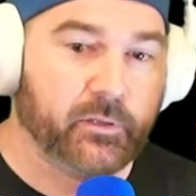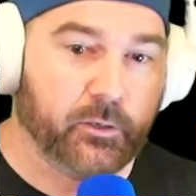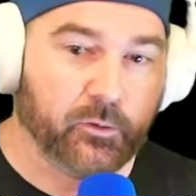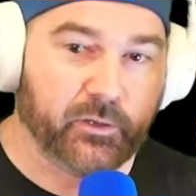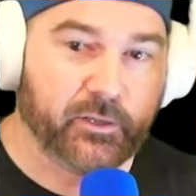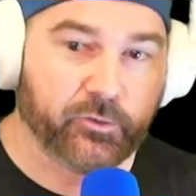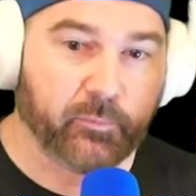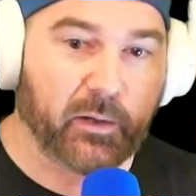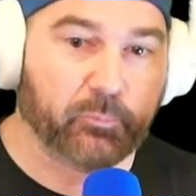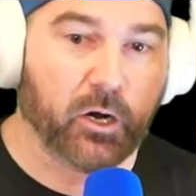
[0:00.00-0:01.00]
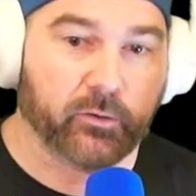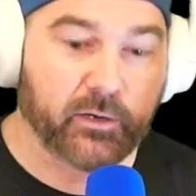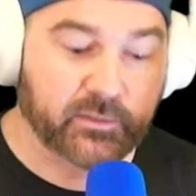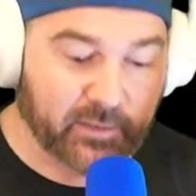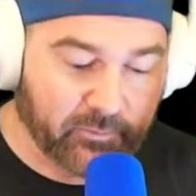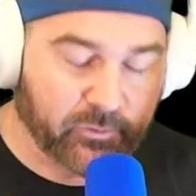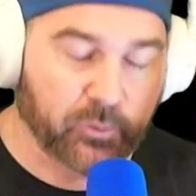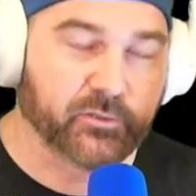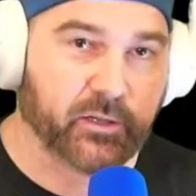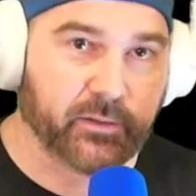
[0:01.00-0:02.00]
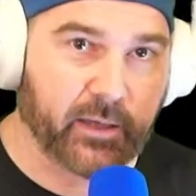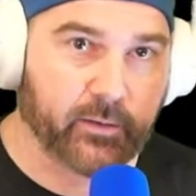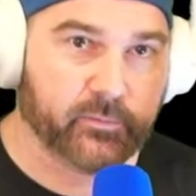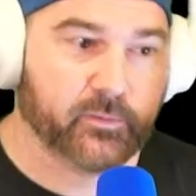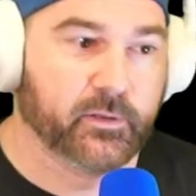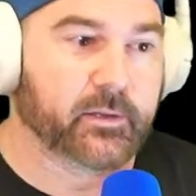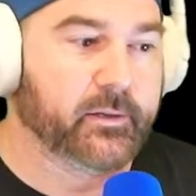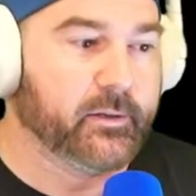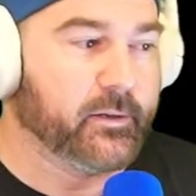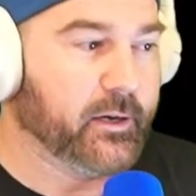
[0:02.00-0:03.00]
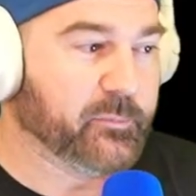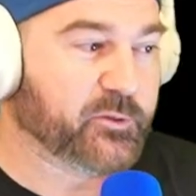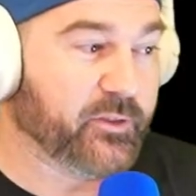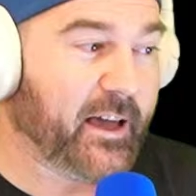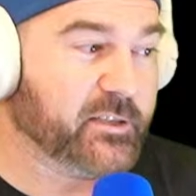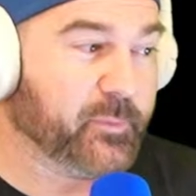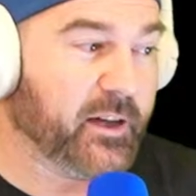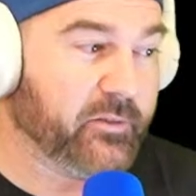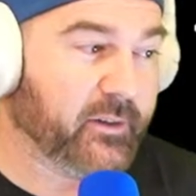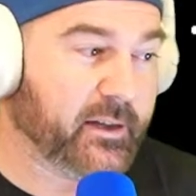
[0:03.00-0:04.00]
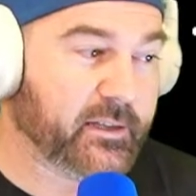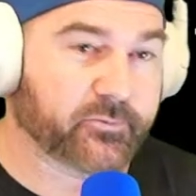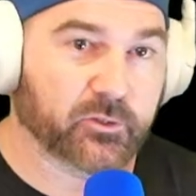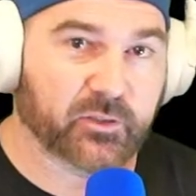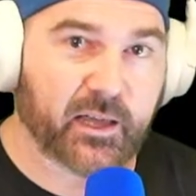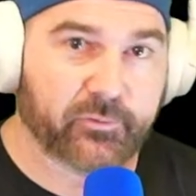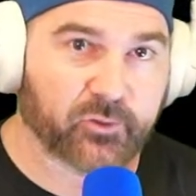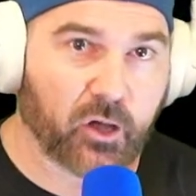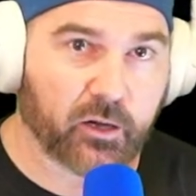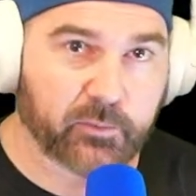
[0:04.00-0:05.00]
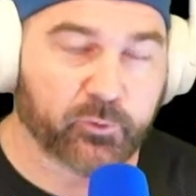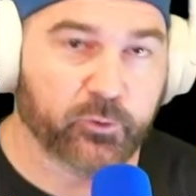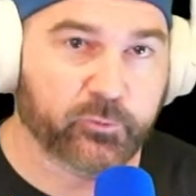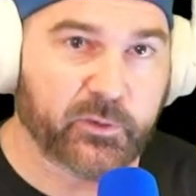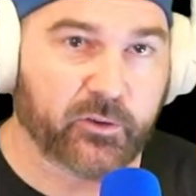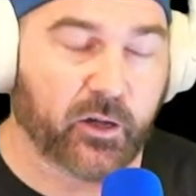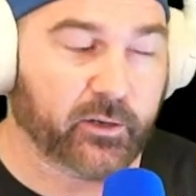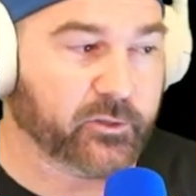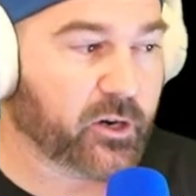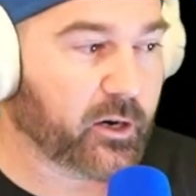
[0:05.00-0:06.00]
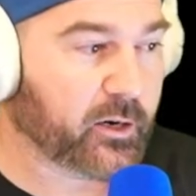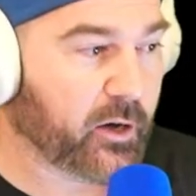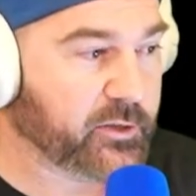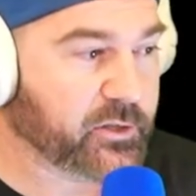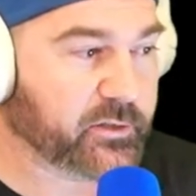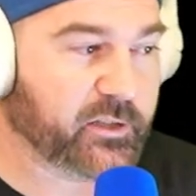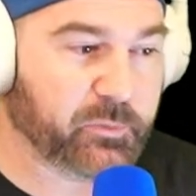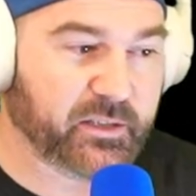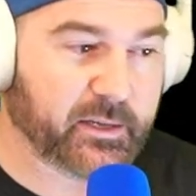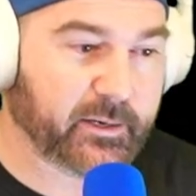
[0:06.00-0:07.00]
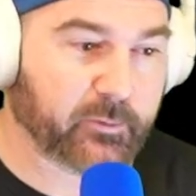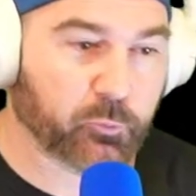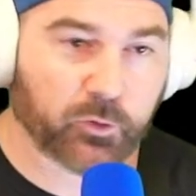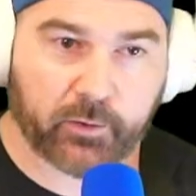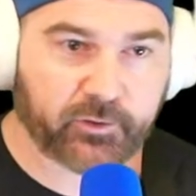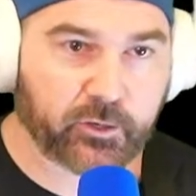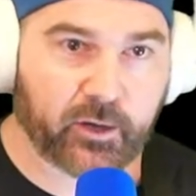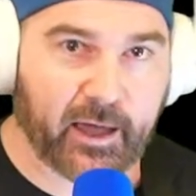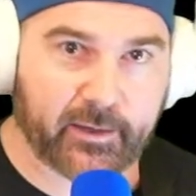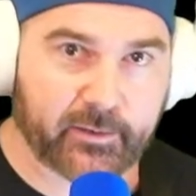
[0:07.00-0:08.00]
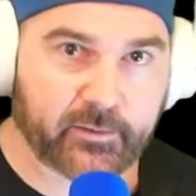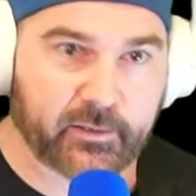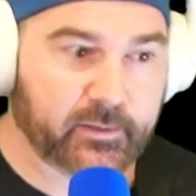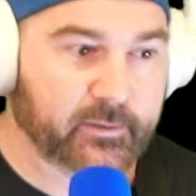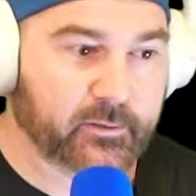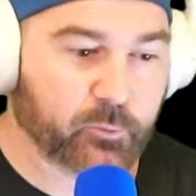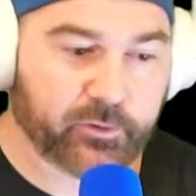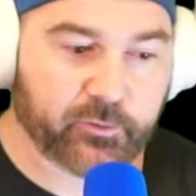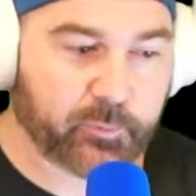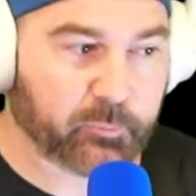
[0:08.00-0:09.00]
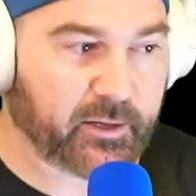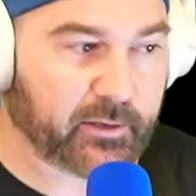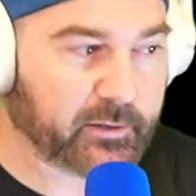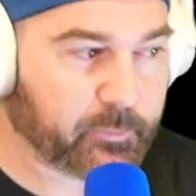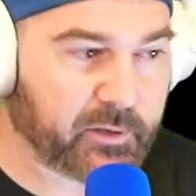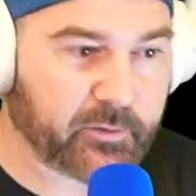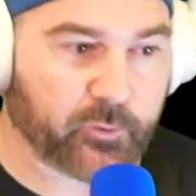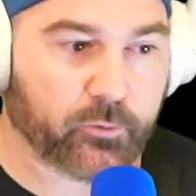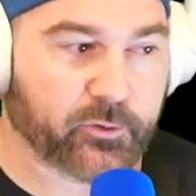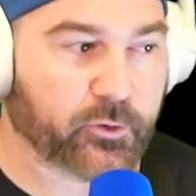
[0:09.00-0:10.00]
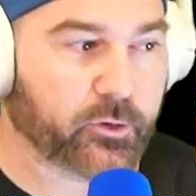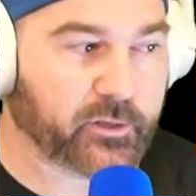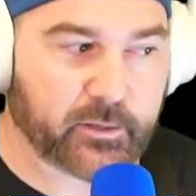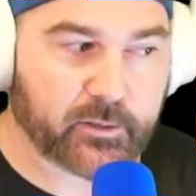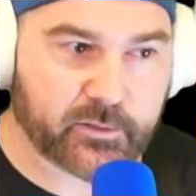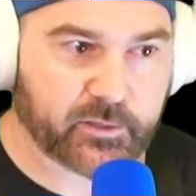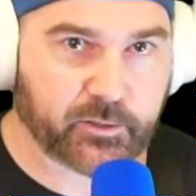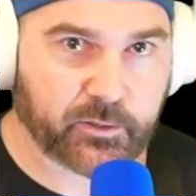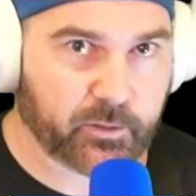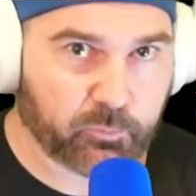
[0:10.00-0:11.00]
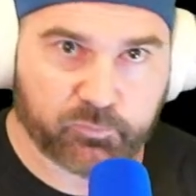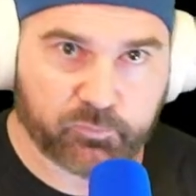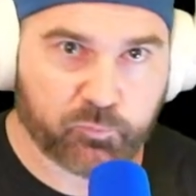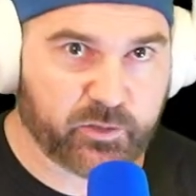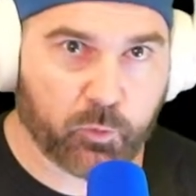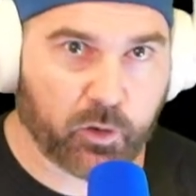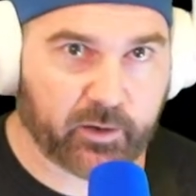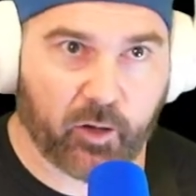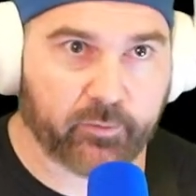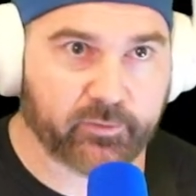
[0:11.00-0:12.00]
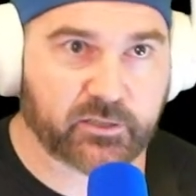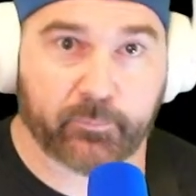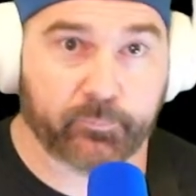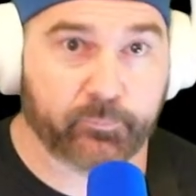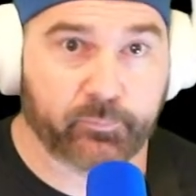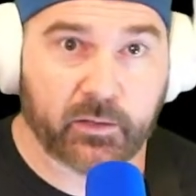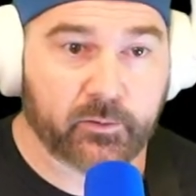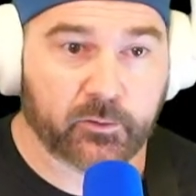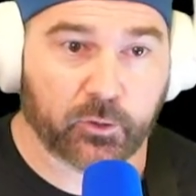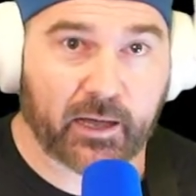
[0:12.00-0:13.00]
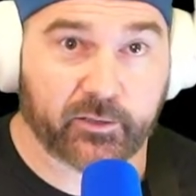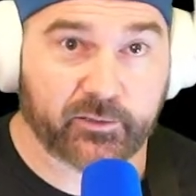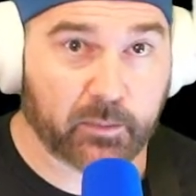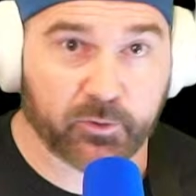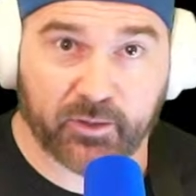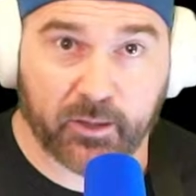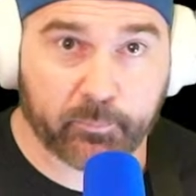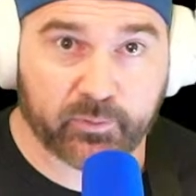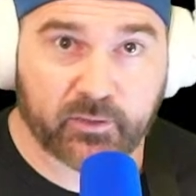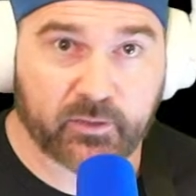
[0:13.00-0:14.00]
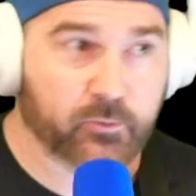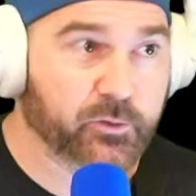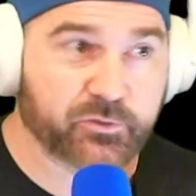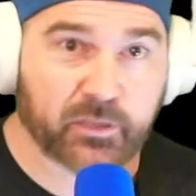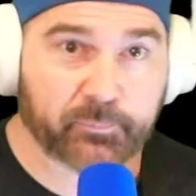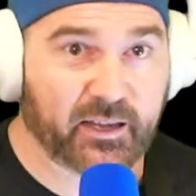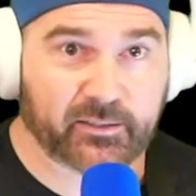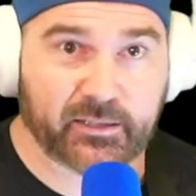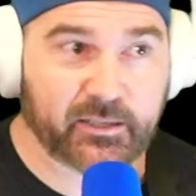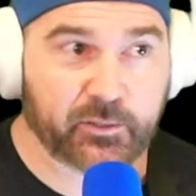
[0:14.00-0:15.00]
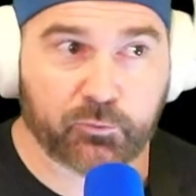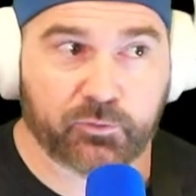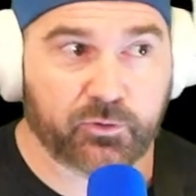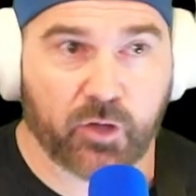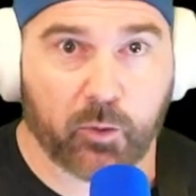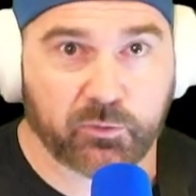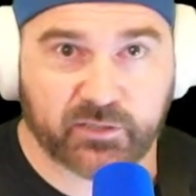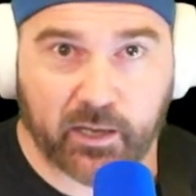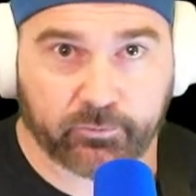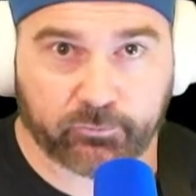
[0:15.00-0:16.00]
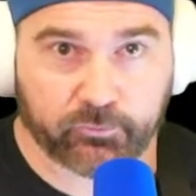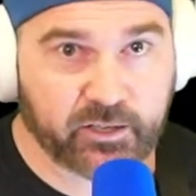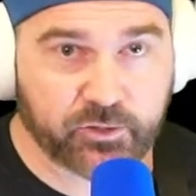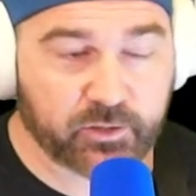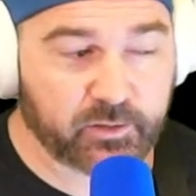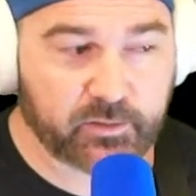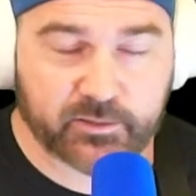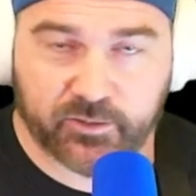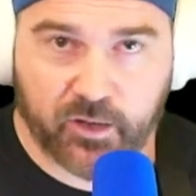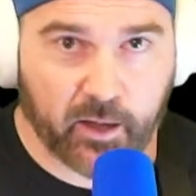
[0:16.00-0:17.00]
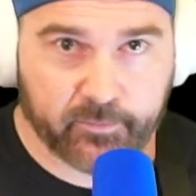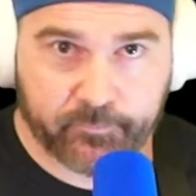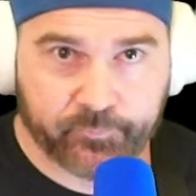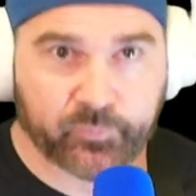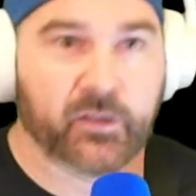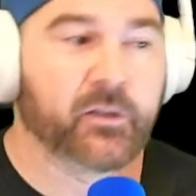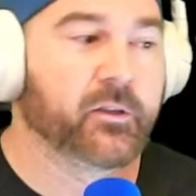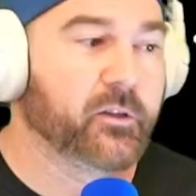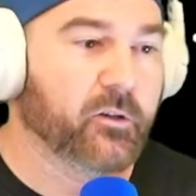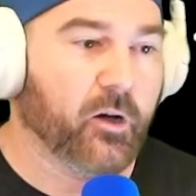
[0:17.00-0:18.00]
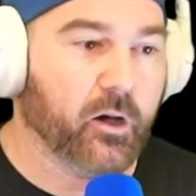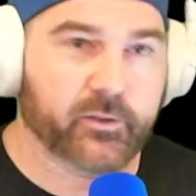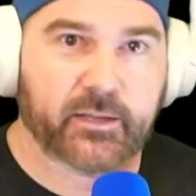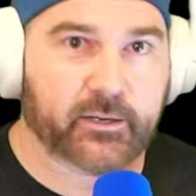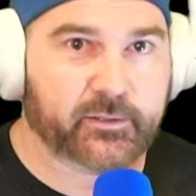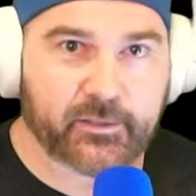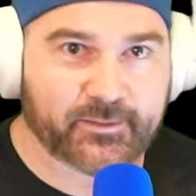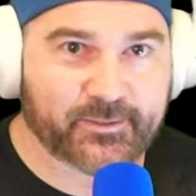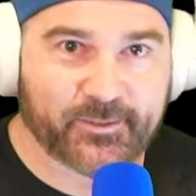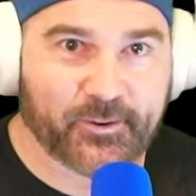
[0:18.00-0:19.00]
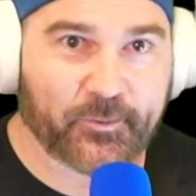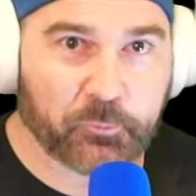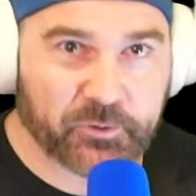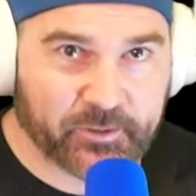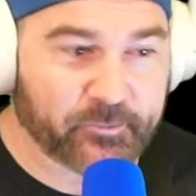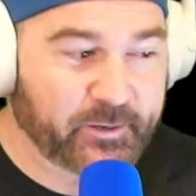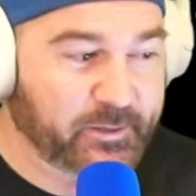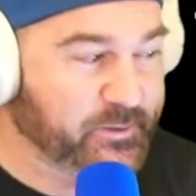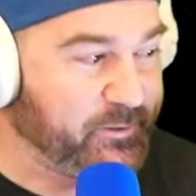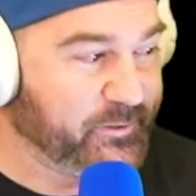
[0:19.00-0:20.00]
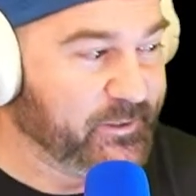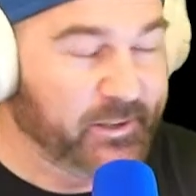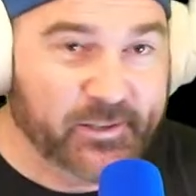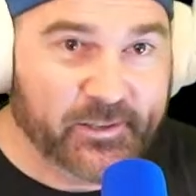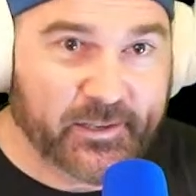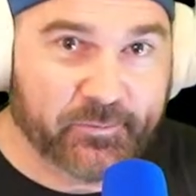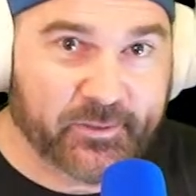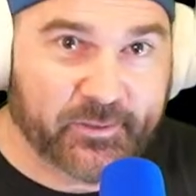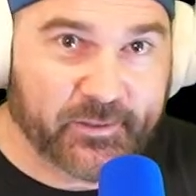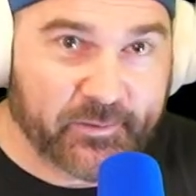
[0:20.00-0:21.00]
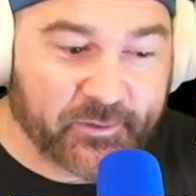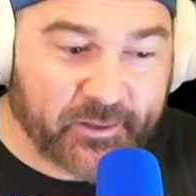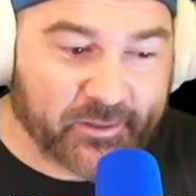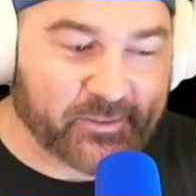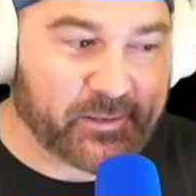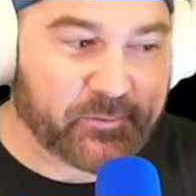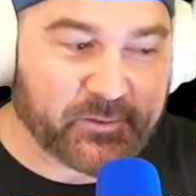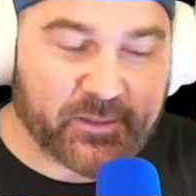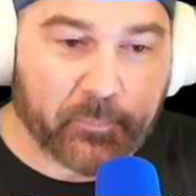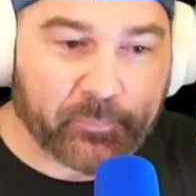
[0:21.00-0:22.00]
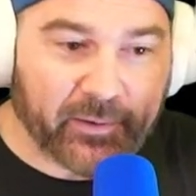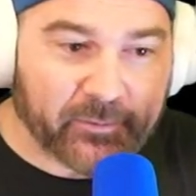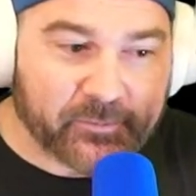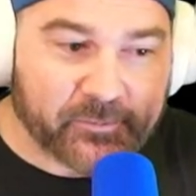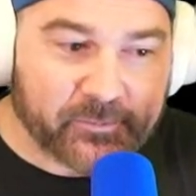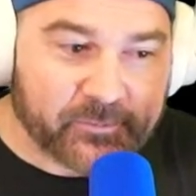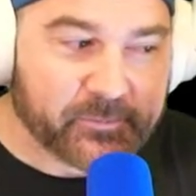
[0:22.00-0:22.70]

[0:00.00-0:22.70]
hindering my progress, and I'd focus on that. So that is my advice for lifelong improvement on guitar, not just in the beginning, wherever you're at, whether you've been playing like me for over 30 years and you want to all of a sudden learn how to double thump or do some technique you thought was out of reach. It's not. All the techniques are within reach, even thumping.